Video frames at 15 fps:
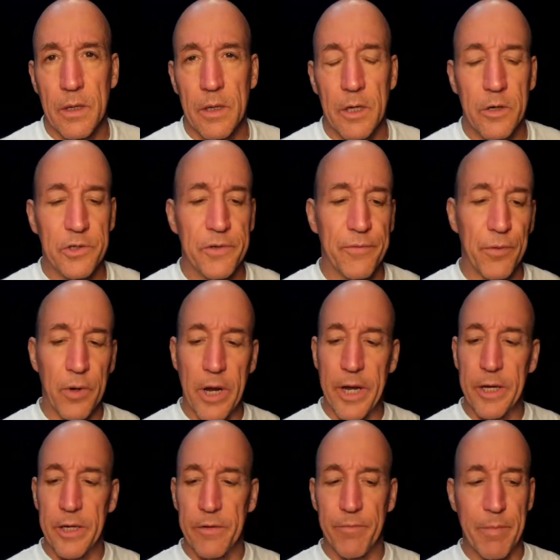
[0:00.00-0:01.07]
Here's a
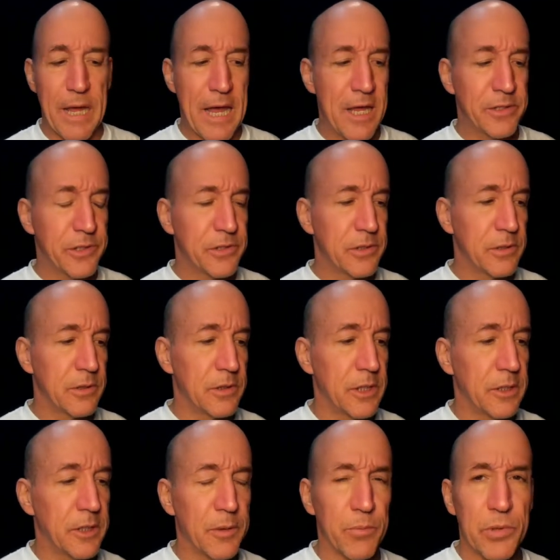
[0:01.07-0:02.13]
variety of masks
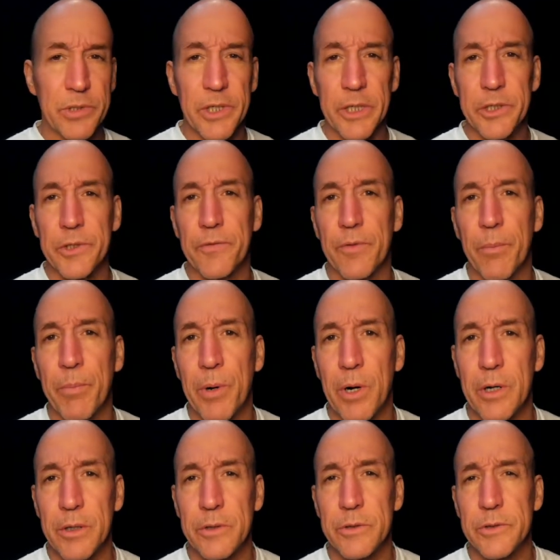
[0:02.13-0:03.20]
that can protect you from
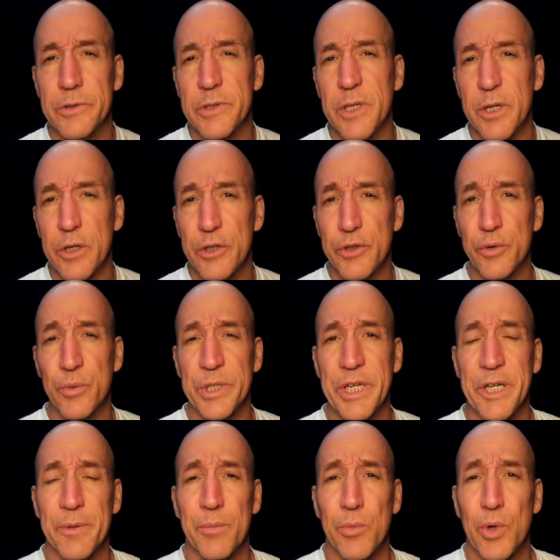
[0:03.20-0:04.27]
particles and also
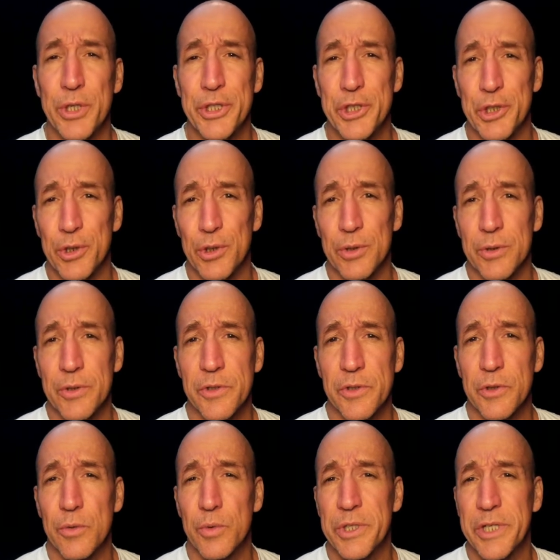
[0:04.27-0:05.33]
retain moisture.
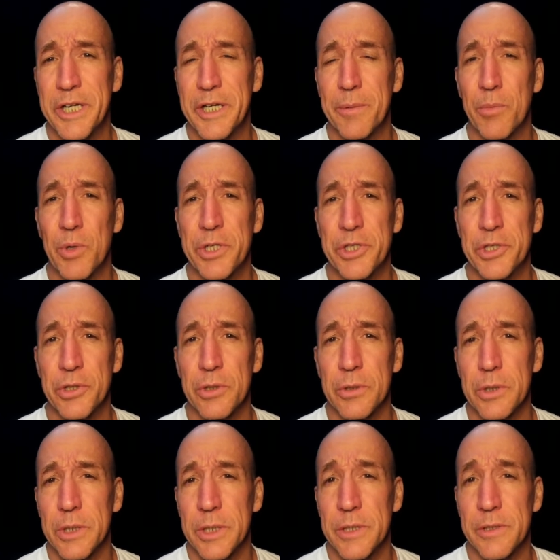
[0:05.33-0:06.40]
So retaining
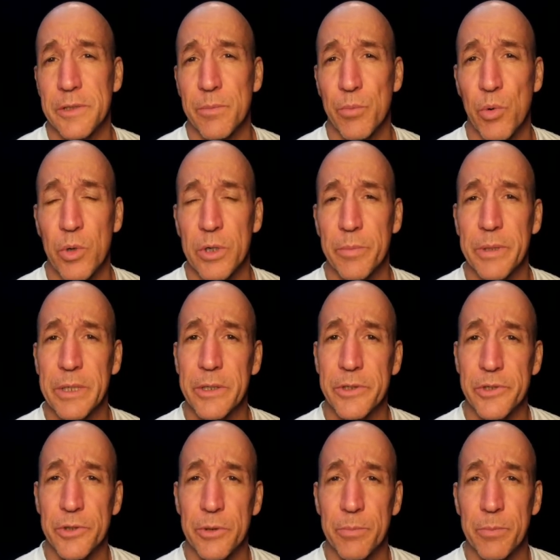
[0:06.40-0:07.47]
moisture is important
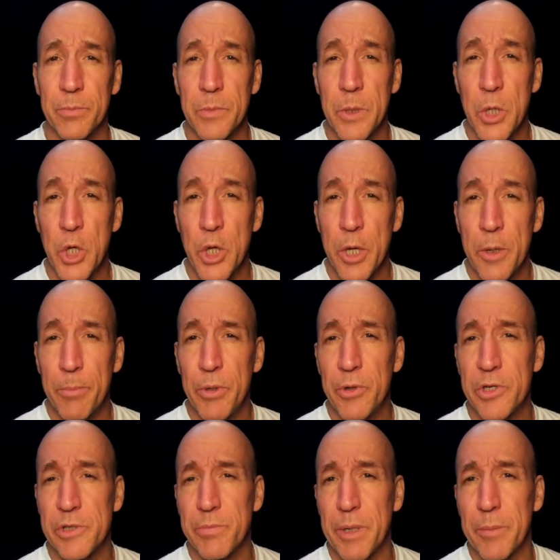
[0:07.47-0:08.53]
because your
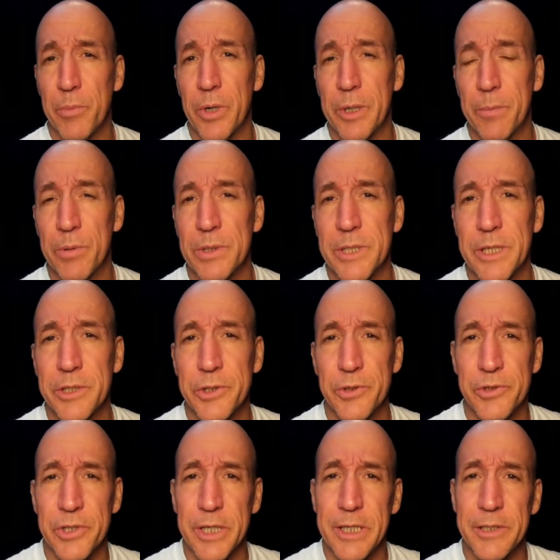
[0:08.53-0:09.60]
mucous membrane protects your
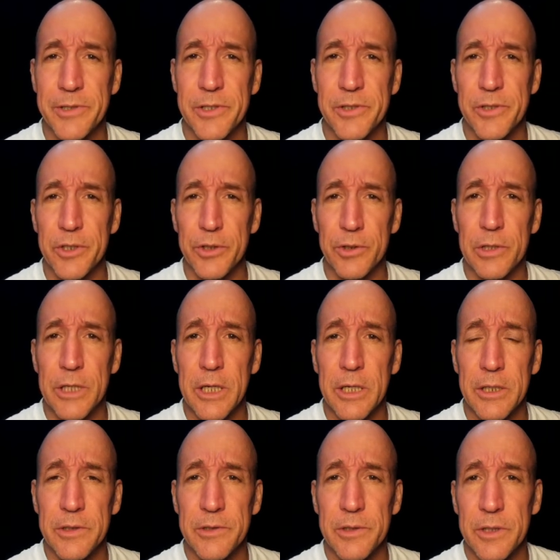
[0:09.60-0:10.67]
sinuses and your
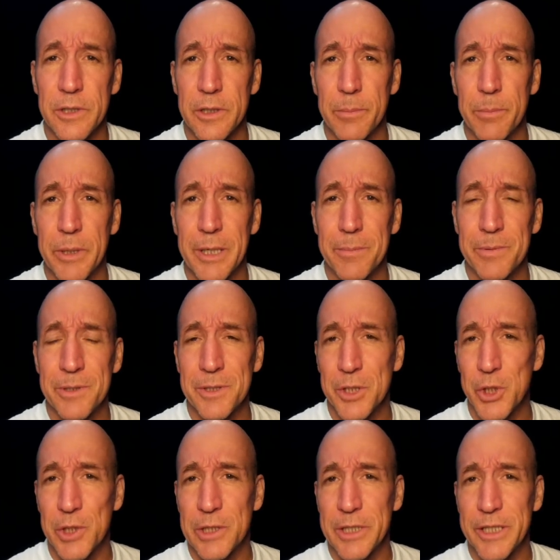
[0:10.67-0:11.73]
lungs and the pipes
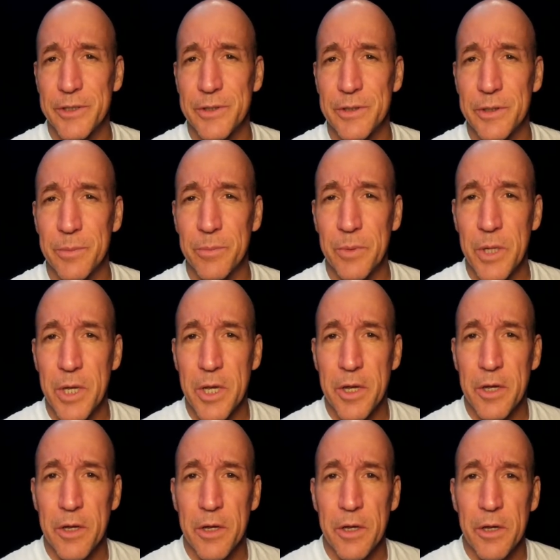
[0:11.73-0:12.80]
that lead to them
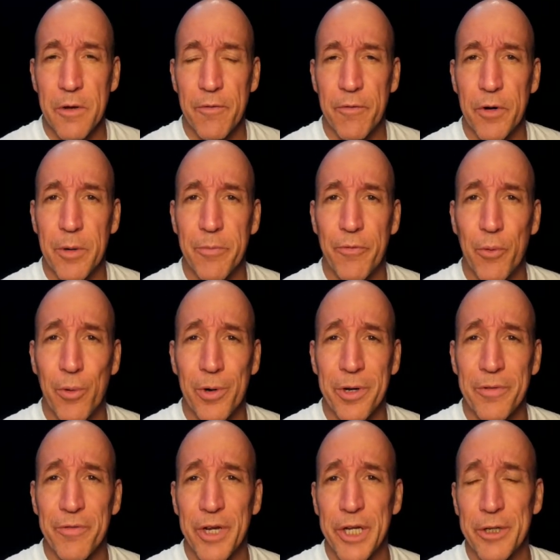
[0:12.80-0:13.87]
from foreign
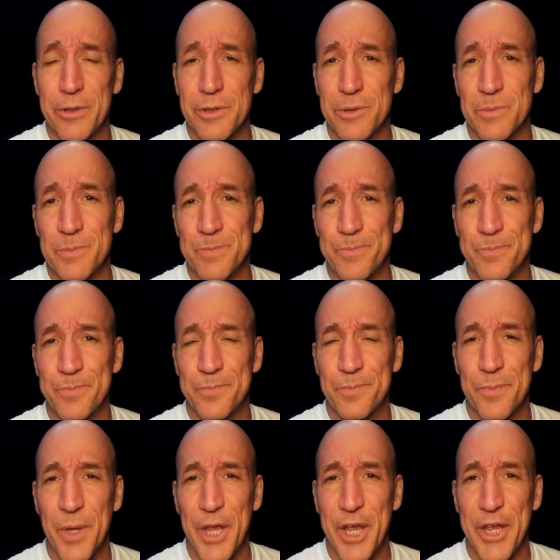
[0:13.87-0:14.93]
invaders.
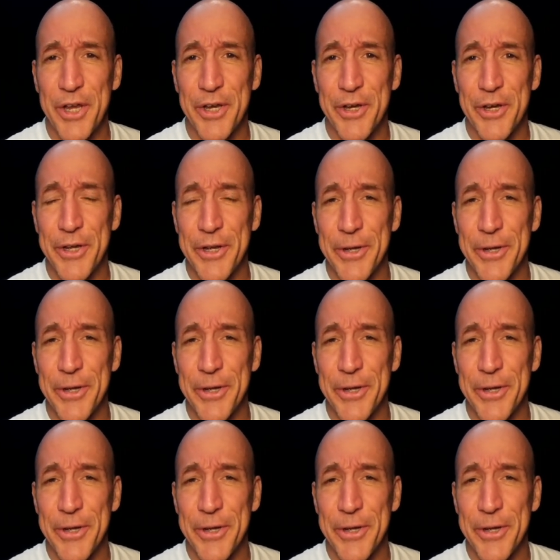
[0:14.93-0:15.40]
And